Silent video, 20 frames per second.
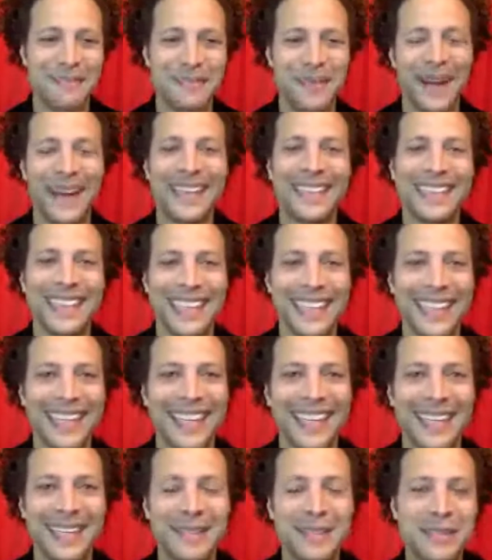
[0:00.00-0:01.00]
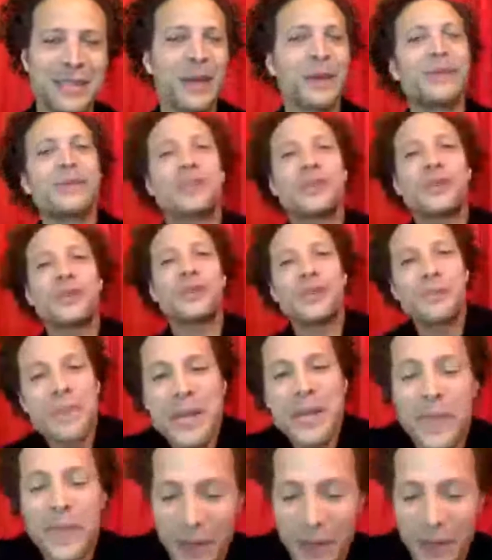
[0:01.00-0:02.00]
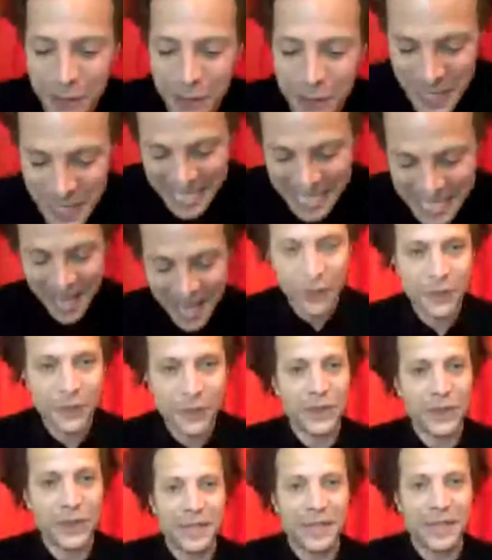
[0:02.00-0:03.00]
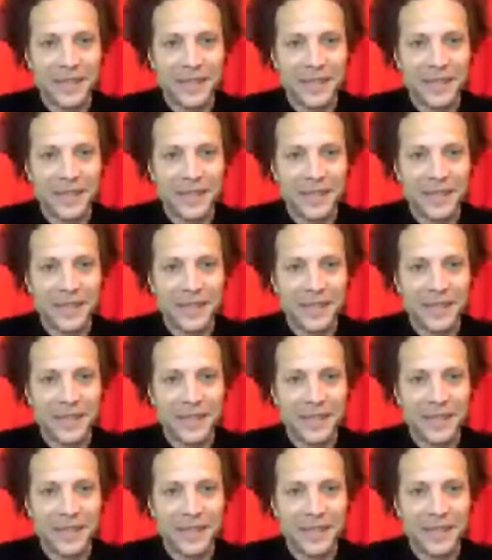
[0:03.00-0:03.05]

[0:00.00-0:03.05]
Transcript: But those who speak well, speak health,